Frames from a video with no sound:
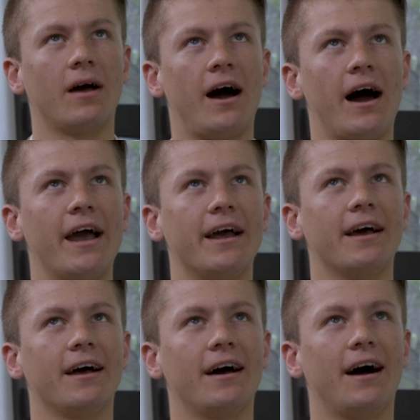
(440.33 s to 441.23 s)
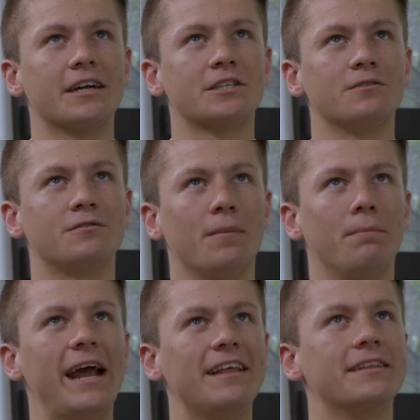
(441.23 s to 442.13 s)
I sort of
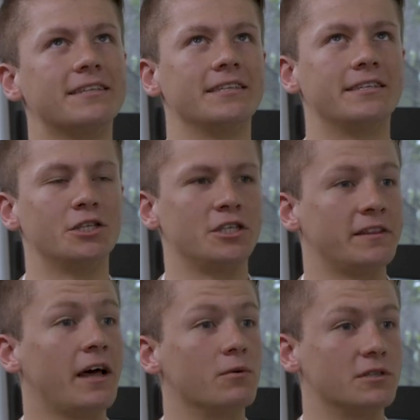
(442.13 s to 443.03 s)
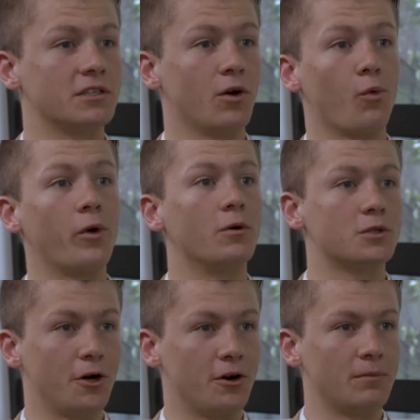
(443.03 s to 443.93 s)
made this decision, and that was a real
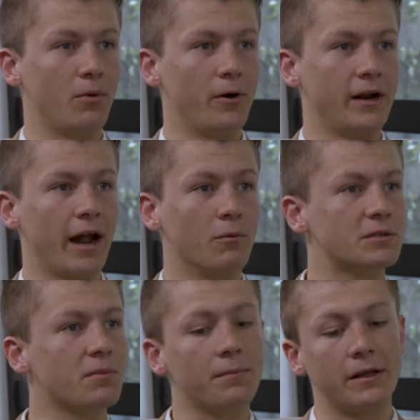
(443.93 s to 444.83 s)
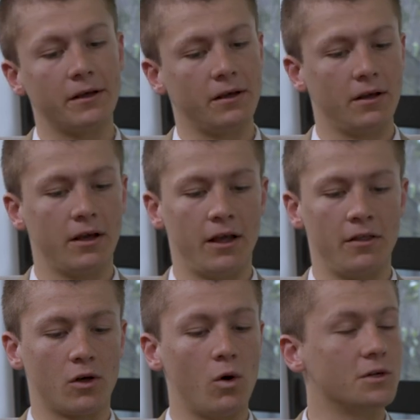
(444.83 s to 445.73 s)
turning point, and was probably
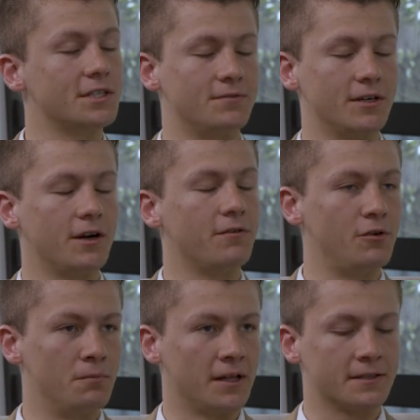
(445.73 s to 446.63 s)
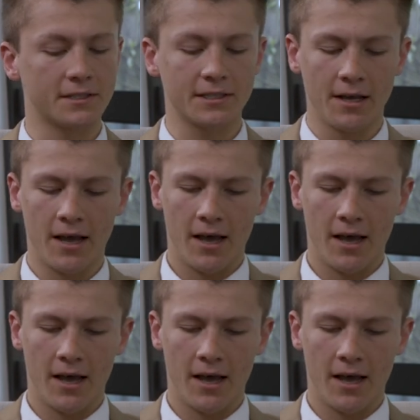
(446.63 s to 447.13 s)
in the course of a few months.